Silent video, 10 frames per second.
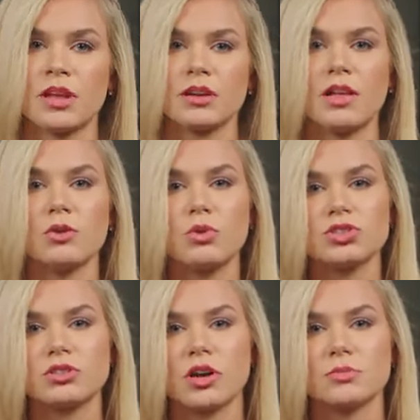CloudWatch
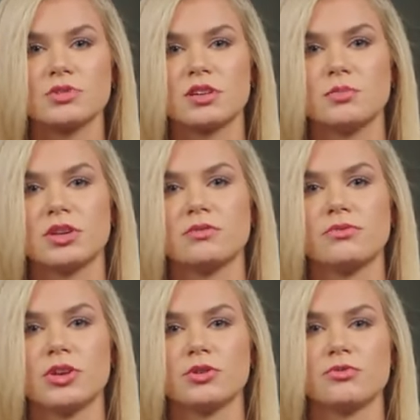alarms can be
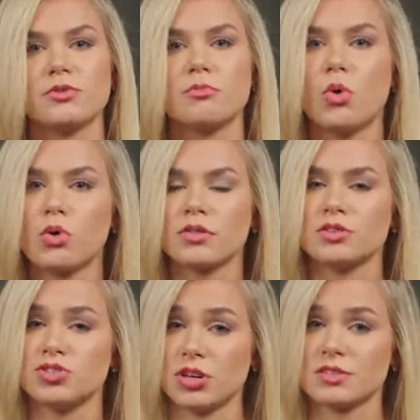configured for more
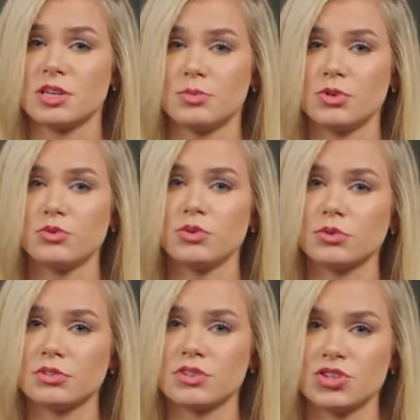than just CPU
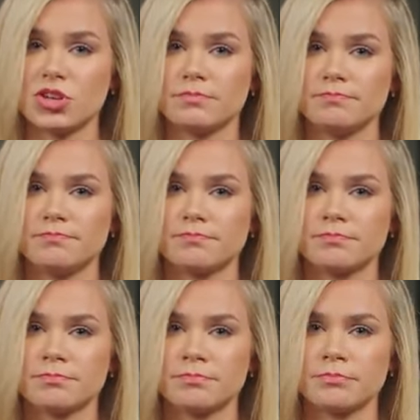utilization.
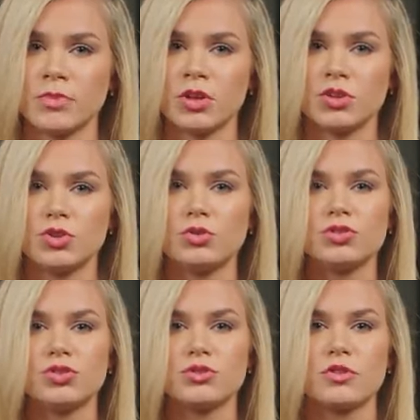You can
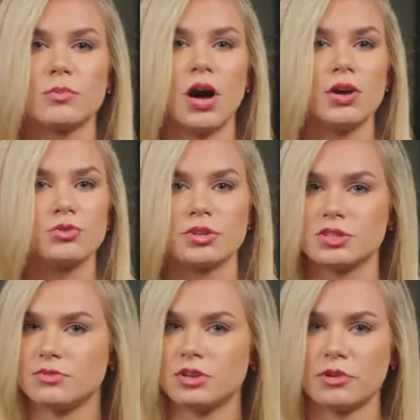choose from hundreds
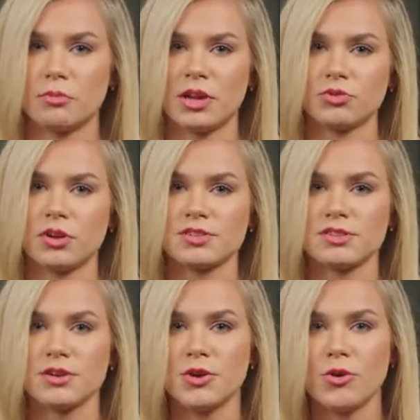of different
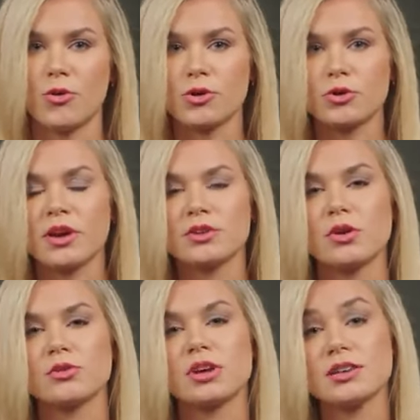metrics or create your
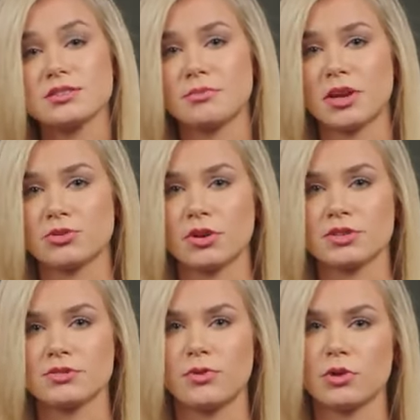own custom
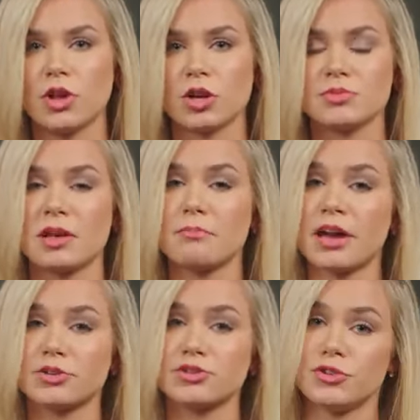metrics for alarms that
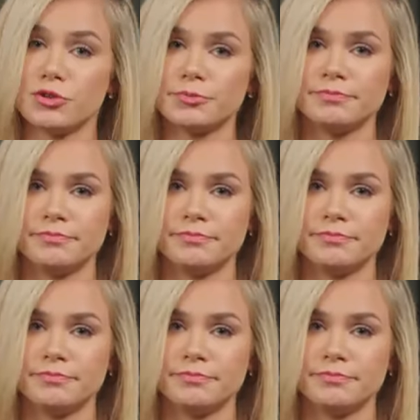matter to you.